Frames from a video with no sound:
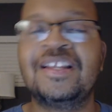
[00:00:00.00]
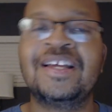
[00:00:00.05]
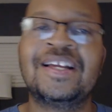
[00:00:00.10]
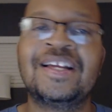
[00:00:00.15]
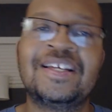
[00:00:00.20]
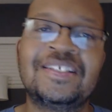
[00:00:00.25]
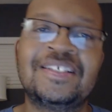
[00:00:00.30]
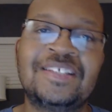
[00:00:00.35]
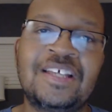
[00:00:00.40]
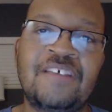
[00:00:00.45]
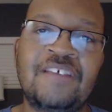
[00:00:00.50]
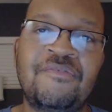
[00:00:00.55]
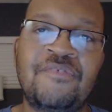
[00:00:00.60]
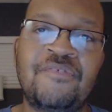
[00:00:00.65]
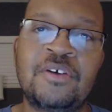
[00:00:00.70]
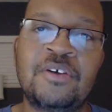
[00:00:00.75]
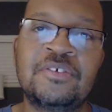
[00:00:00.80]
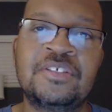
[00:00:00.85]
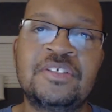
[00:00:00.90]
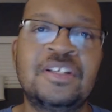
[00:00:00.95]
like I said
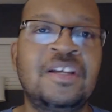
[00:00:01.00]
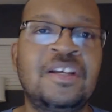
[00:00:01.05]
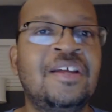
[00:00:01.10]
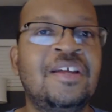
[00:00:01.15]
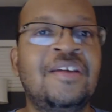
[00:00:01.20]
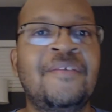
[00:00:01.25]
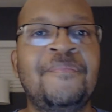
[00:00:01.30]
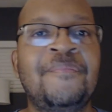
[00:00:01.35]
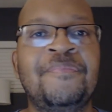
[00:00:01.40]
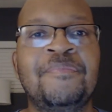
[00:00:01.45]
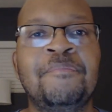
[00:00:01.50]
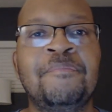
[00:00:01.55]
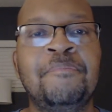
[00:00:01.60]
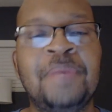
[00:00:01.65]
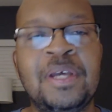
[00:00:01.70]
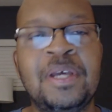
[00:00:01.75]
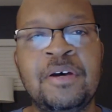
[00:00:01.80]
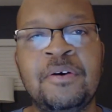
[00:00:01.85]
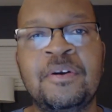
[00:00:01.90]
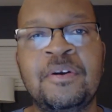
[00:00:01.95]
first,
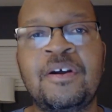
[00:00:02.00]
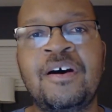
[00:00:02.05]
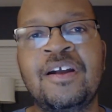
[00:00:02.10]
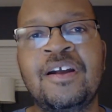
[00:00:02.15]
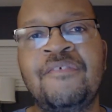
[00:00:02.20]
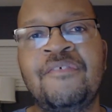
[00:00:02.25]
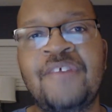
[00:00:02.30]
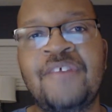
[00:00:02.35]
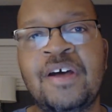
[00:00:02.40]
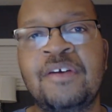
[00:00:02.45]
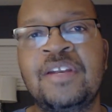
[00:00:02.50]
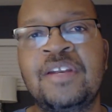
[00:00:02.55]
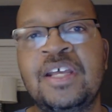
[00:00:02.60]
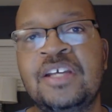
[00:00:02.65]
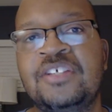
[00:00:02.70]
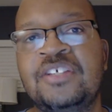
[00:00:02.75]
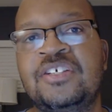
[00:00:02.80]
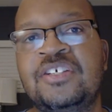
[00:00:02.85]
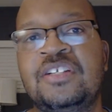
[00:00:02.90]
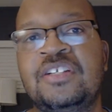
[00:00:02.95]
build on the
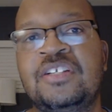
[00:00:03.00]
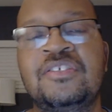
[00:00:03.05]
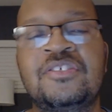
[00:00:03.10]
foundation.